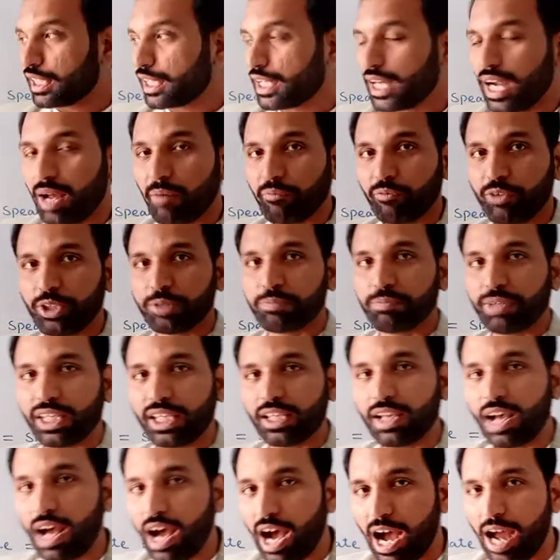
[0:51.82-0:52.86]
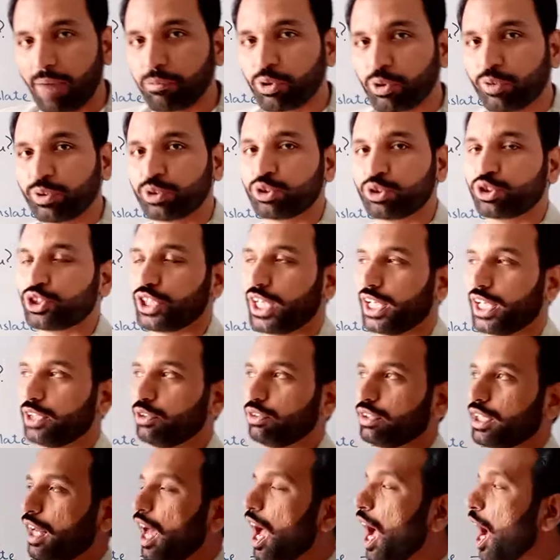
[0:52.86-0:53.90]
come with me. I am going to tell you
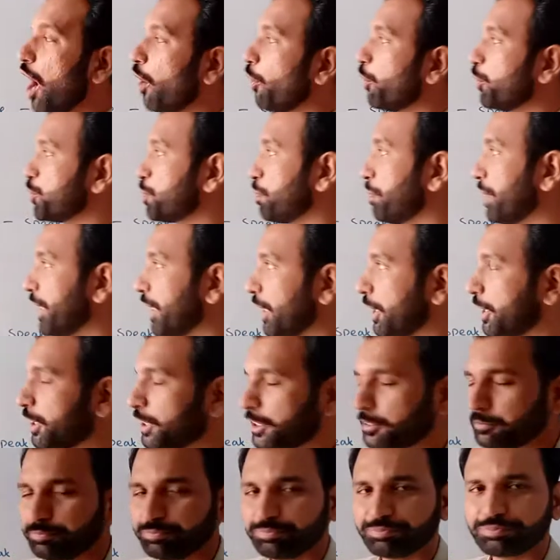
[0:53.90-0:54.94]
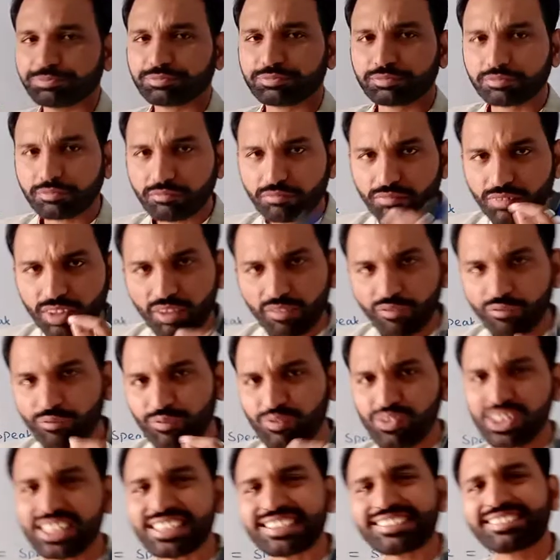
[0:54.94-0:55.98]
that how to speak.
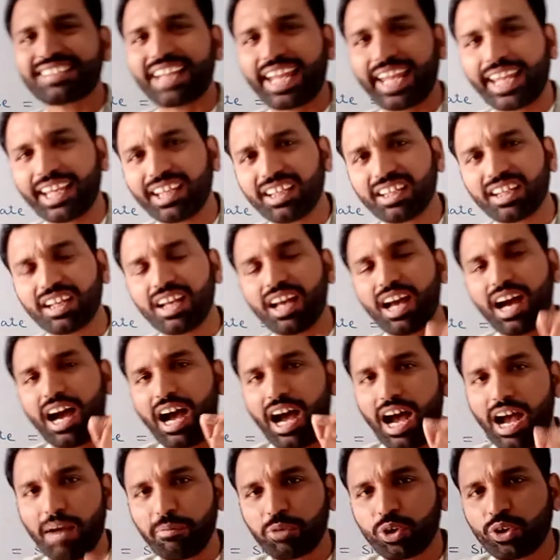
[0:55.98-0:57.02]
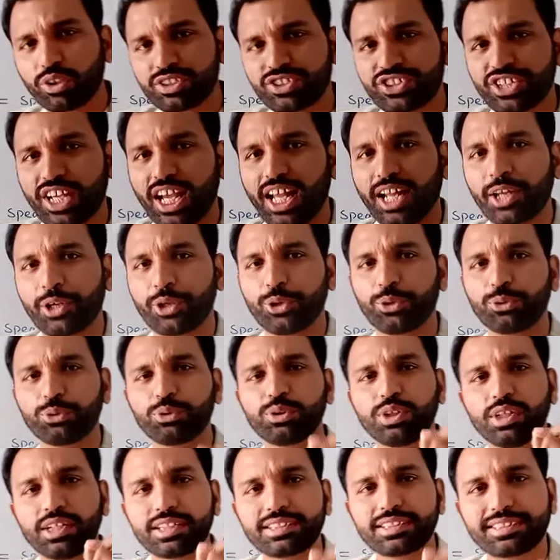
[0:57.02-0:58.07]
First thing I am going to tell you
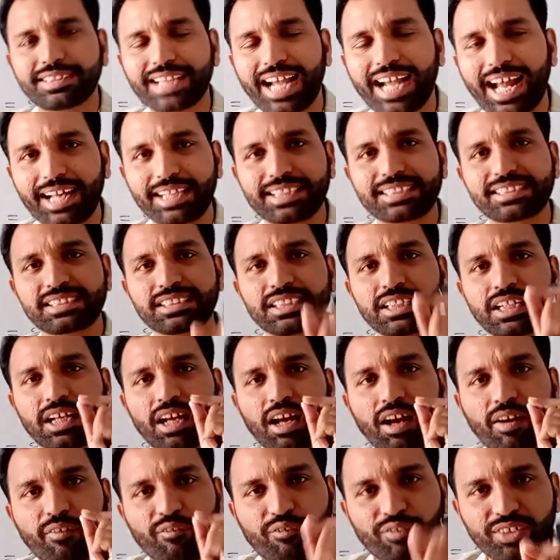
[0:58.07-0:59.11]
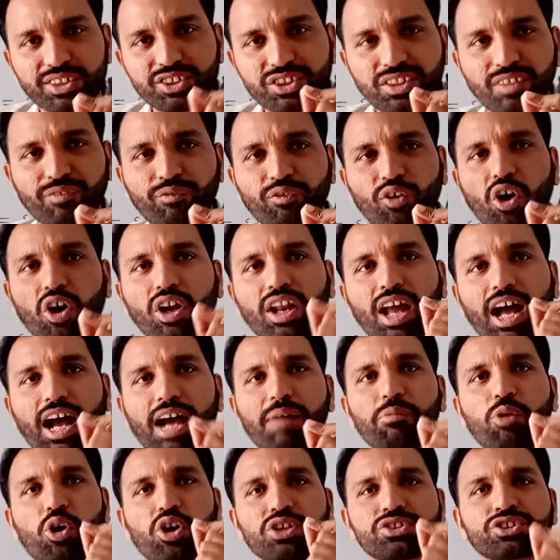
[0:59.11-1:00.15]
that first of all, I
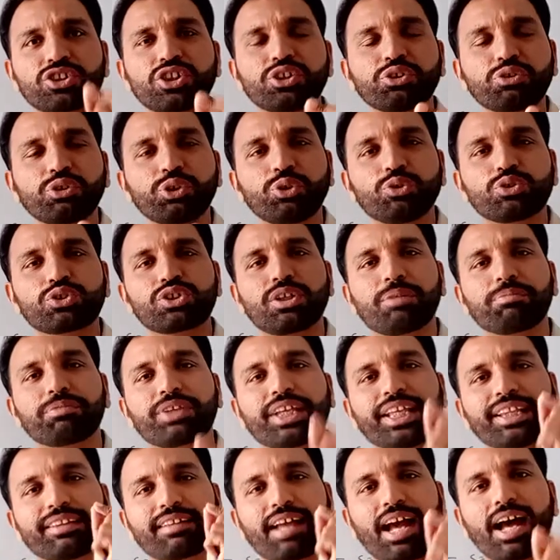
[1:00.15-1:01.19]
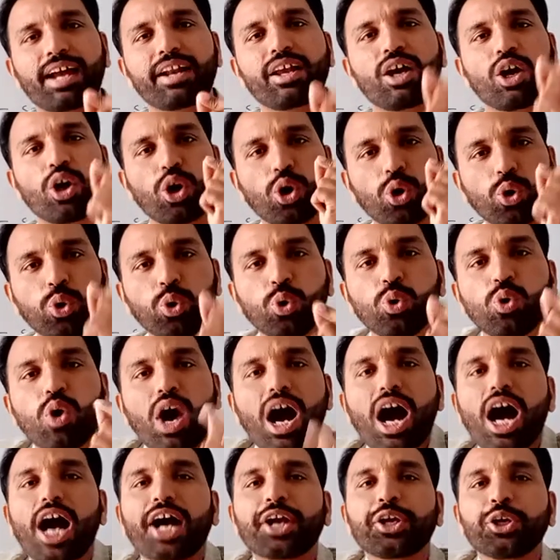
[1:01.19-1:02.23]
am asking to you something that who
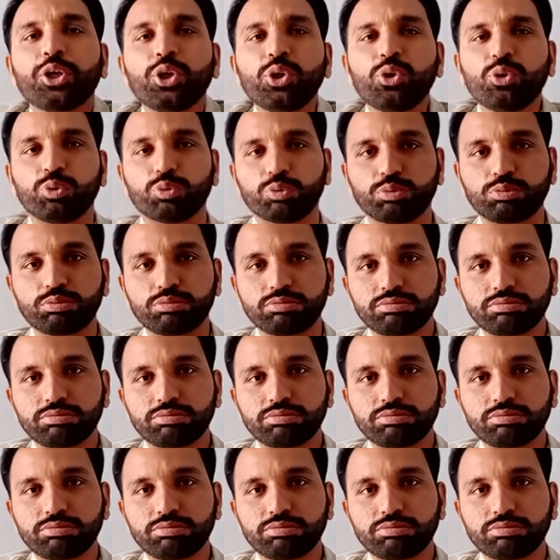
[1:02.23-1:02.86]
are you?